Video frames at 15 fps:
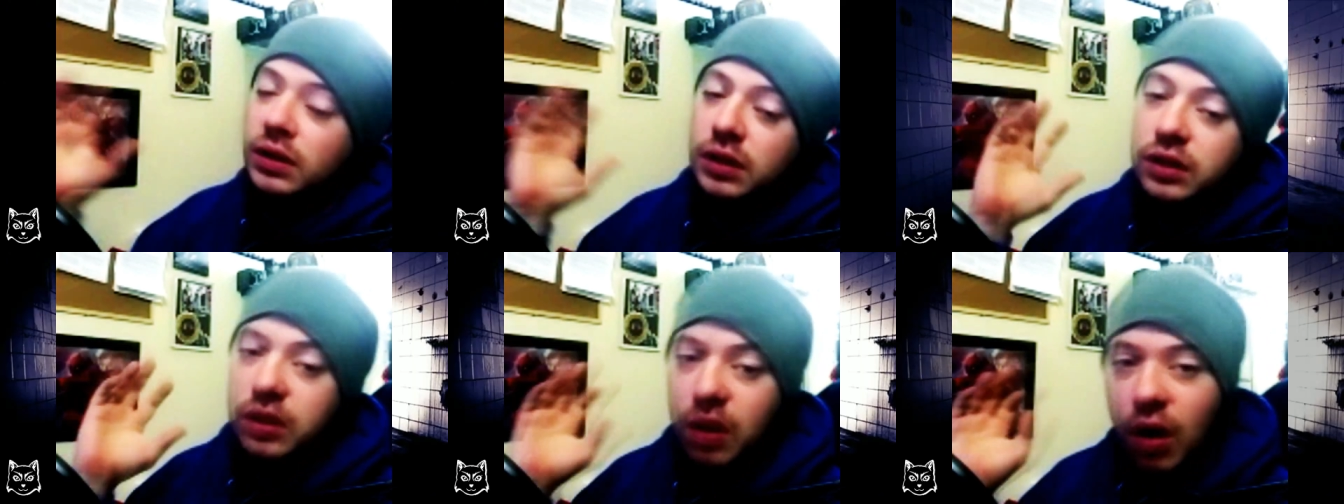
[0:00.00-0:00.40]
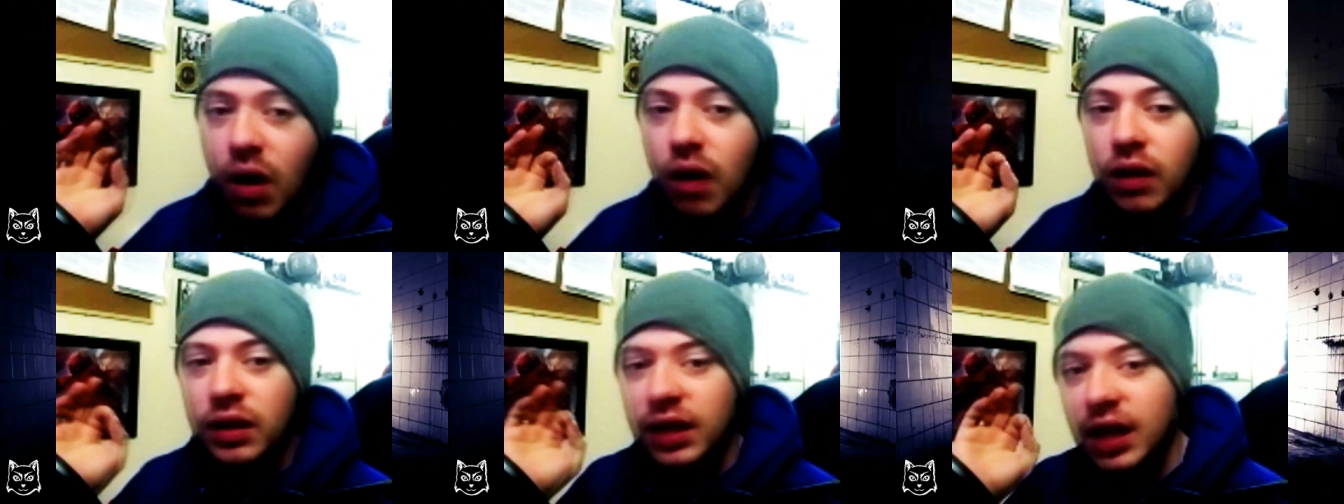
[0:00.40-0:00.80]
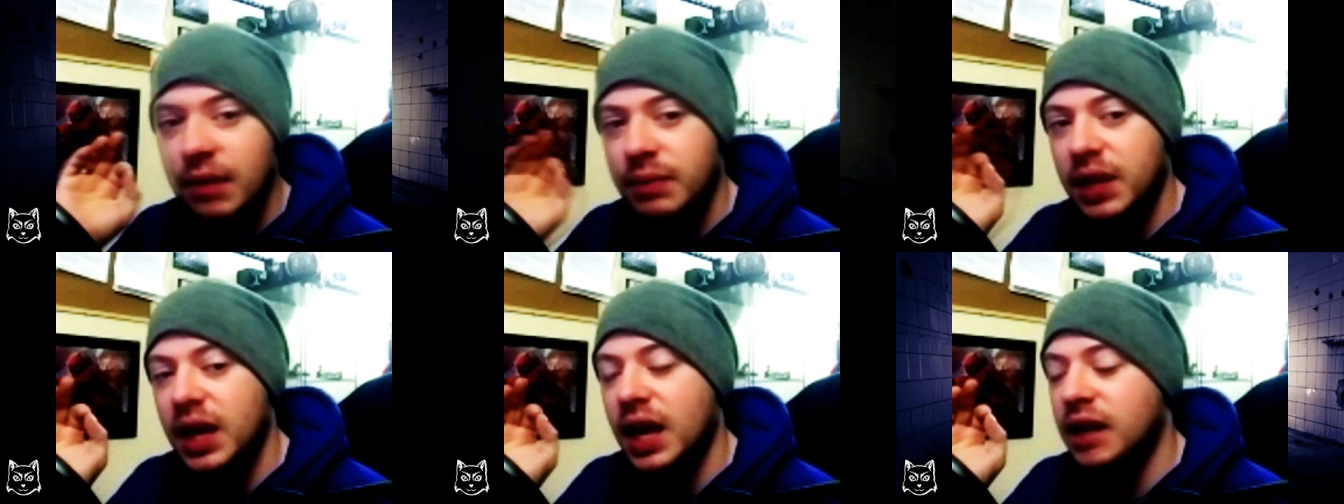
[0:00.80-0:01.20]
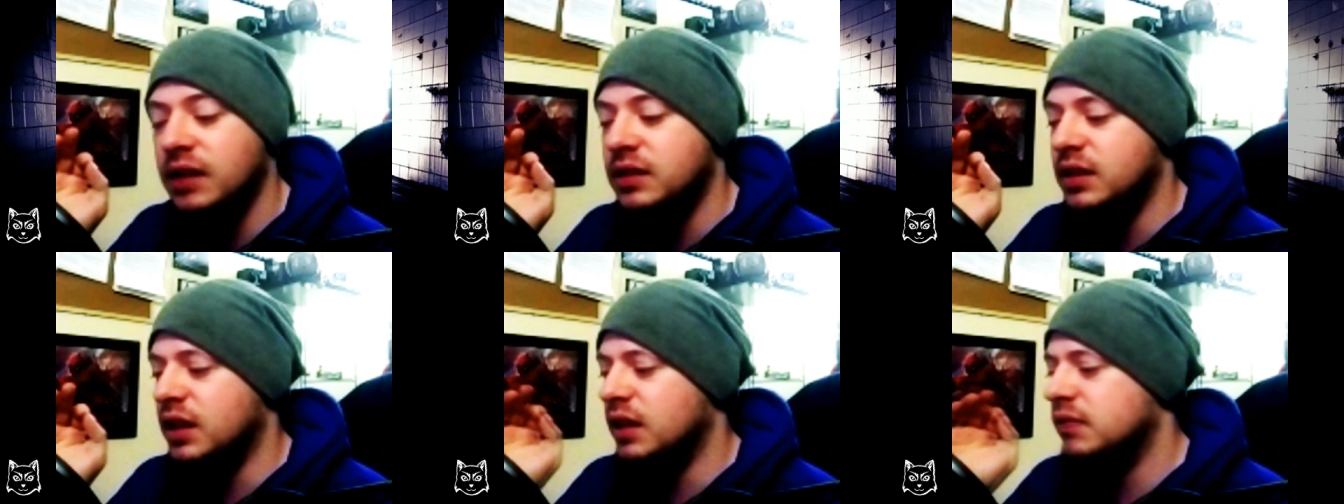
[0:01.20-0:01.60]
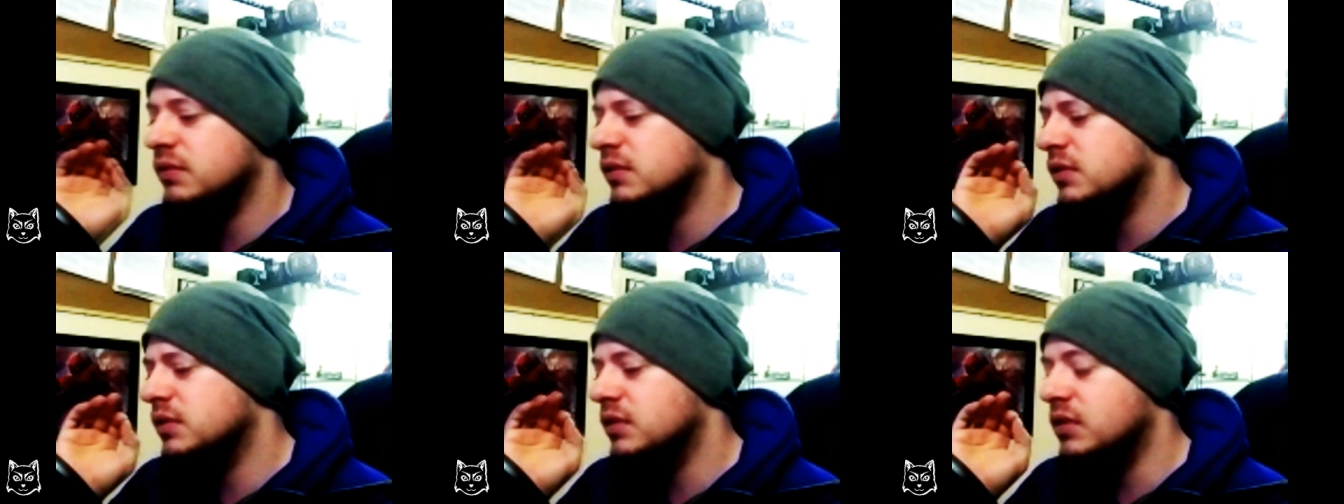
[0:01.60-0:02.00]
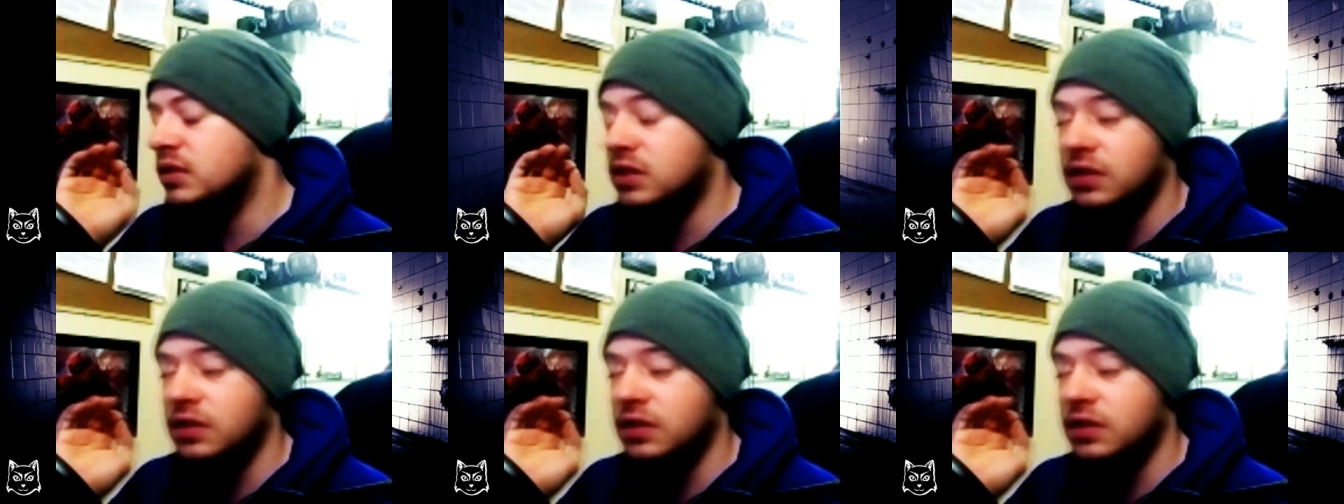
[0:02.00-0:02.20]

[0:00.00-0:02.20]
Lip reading: will not let me edit it.